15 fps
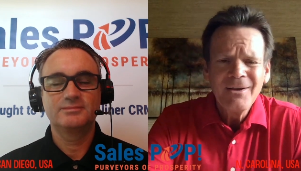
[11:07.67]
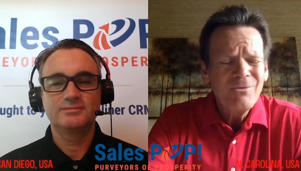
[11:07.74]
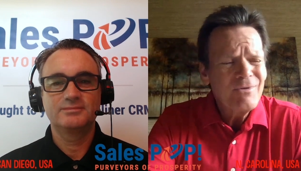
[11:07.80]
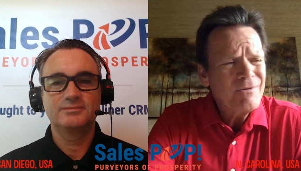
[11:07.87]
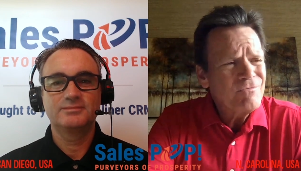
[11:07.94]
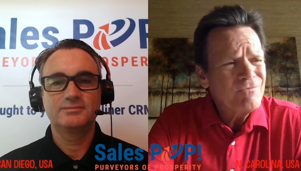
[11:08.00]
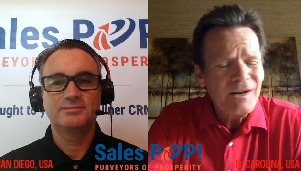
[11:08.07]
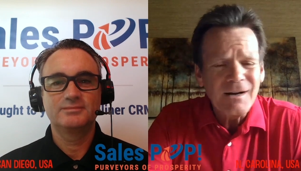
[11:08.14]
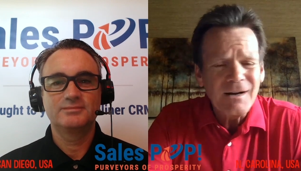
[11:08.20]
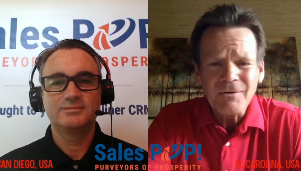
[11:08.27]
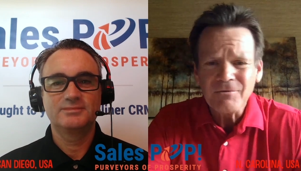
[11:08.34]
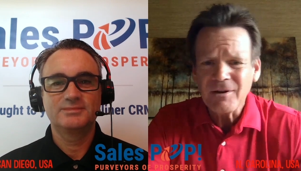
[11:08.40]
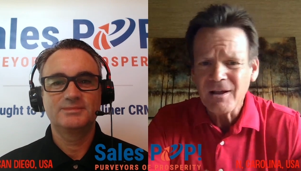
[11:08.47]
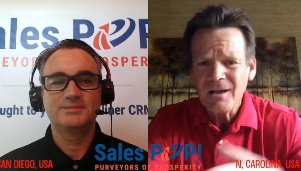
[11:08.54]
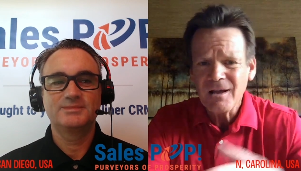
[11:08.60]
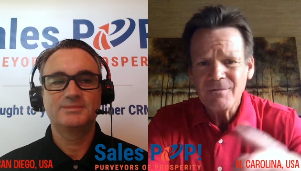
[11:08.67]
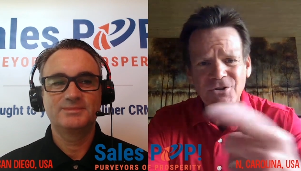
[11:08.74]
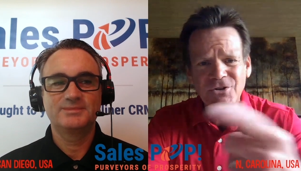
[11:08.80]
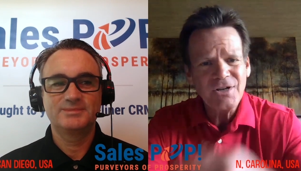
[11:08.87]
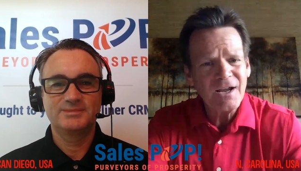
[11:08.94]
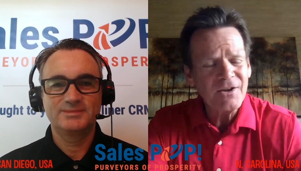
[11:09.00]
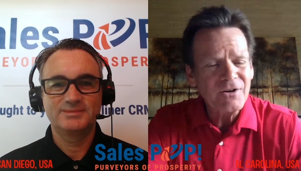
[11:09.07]
Speaker 1: We're running around, we're
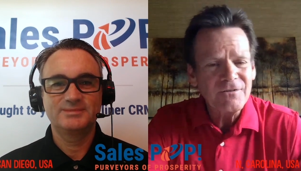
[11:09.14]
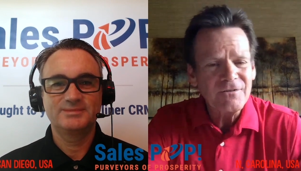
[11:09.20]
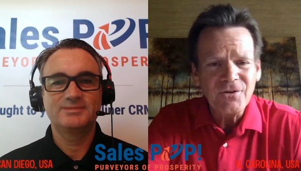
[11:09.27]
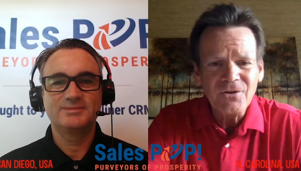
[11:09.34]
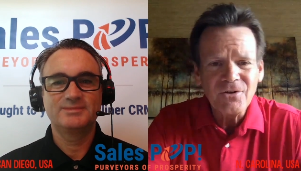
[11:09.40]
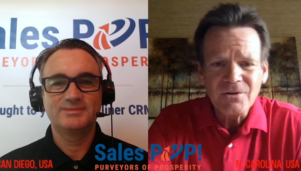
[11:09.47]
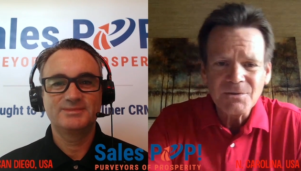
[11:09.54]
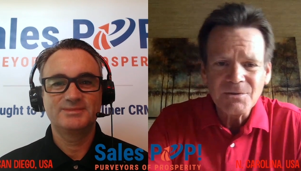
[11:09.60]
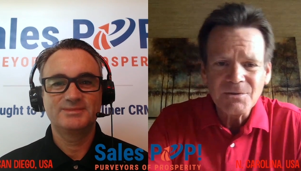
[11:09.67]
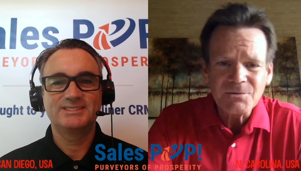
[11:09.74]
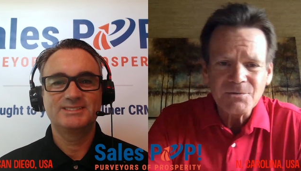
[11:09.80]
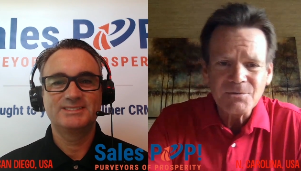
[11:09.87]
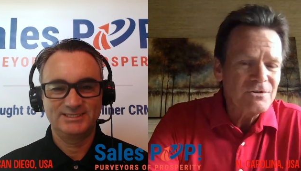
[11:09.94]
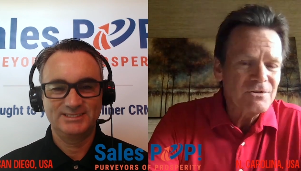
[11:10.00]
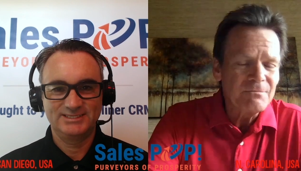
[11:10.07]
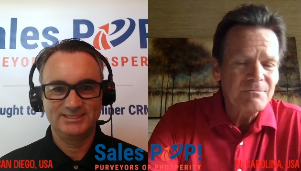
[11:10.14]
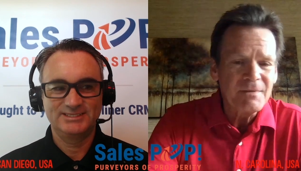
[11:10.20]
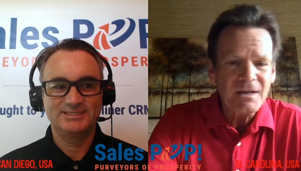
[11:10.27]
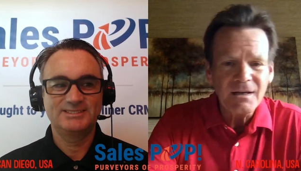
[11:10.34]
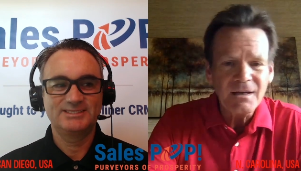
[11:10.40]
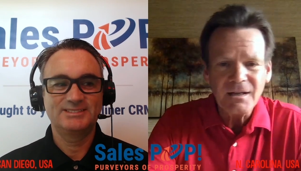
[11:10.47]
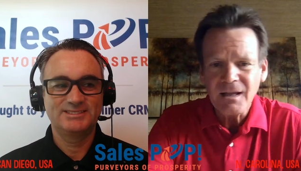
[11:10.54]
checking our phones, we're on
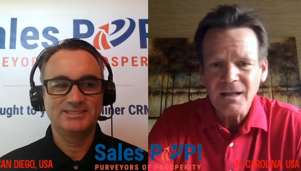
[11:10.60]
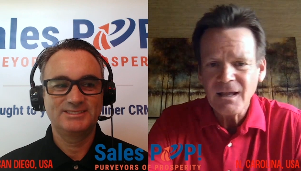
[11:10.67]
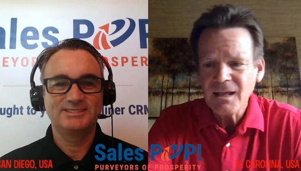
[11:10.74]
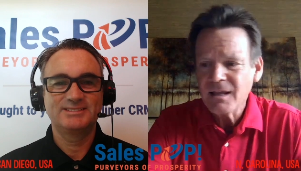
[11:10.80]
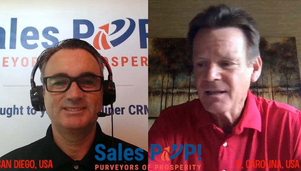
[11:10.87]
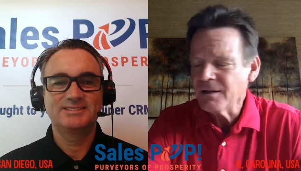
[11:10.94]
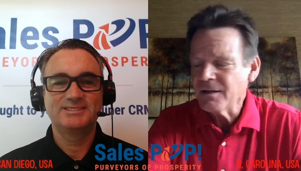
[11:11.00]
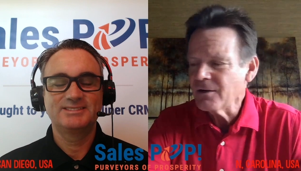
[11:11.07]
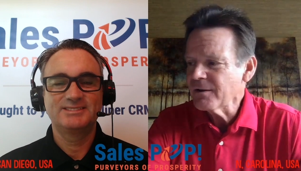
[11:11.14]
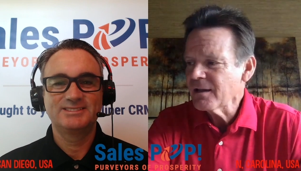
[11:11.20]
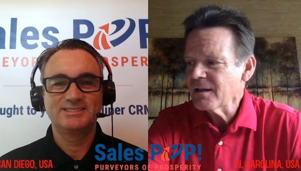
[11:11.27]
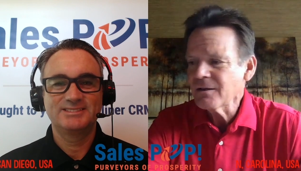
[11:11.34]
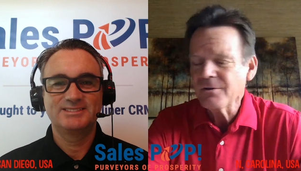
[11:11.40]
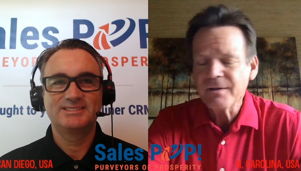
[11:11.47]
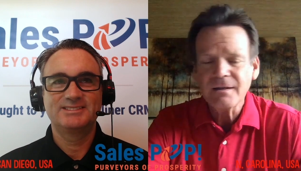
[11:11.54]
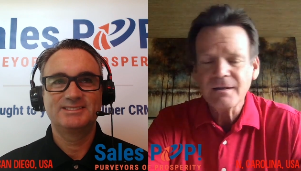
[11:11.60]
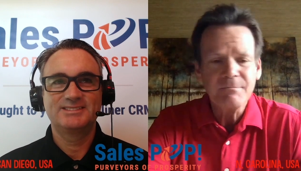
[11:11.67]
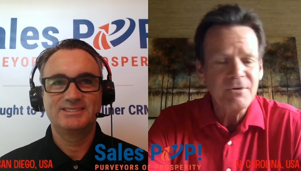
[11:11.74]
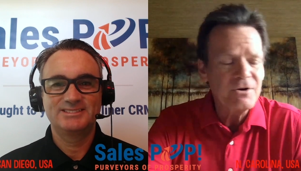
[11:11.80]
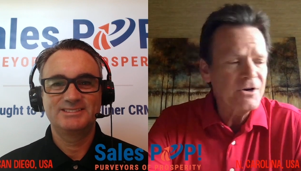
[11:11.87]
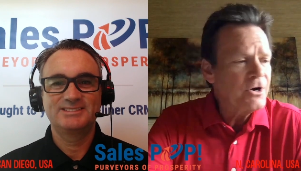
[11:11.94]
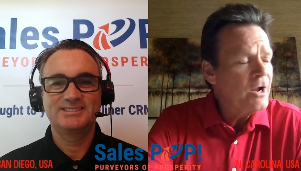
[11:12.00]
social media. Hey, you know, I got to go get
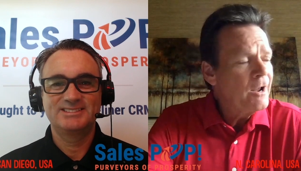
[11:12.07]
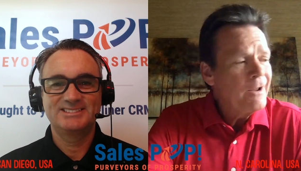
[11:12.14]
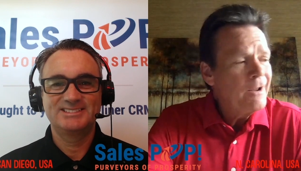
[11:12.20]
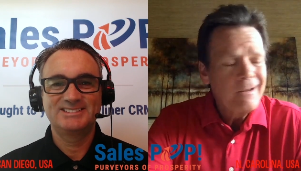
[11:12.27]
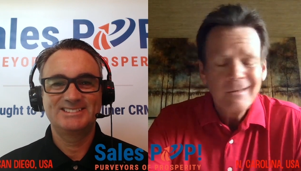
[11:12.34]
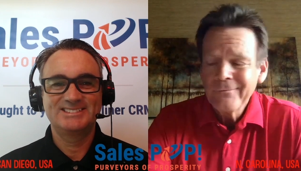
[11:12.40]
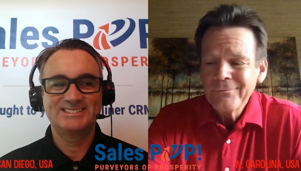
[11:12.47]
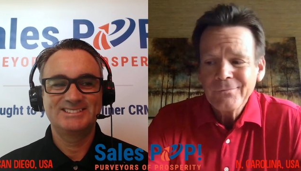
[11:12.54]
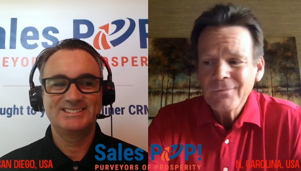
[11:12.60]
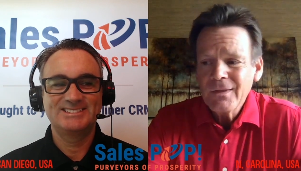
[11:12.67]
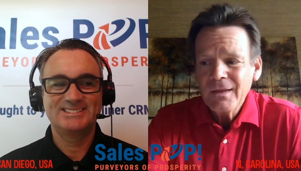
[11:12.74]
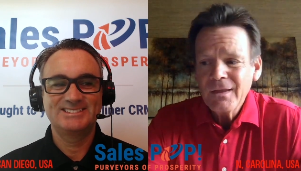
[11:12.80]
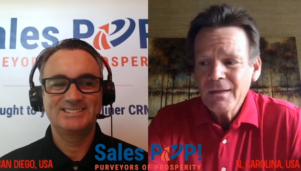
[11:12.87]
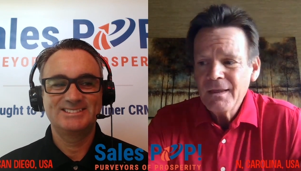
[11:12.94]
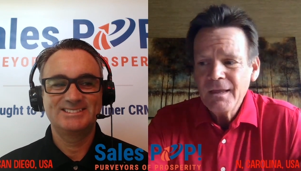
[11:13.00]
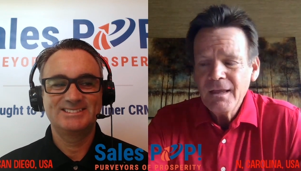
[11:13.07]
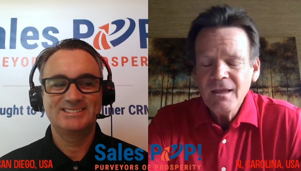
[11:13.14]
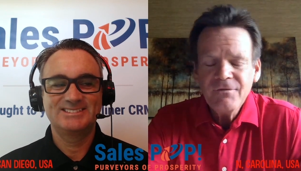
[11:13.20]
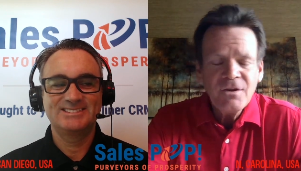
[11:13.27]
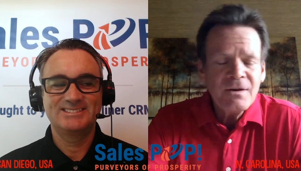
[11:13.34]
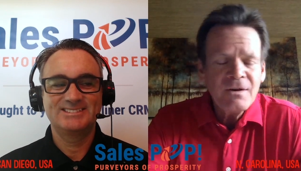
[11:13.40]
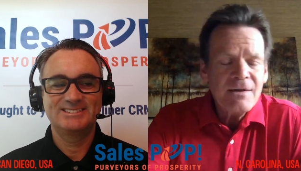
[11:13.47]
a burger.
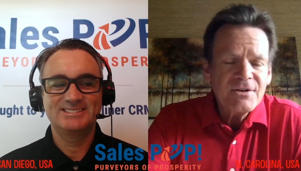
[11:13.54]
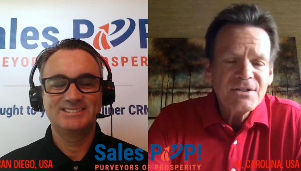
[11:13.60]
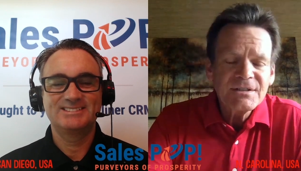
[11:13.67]
If you never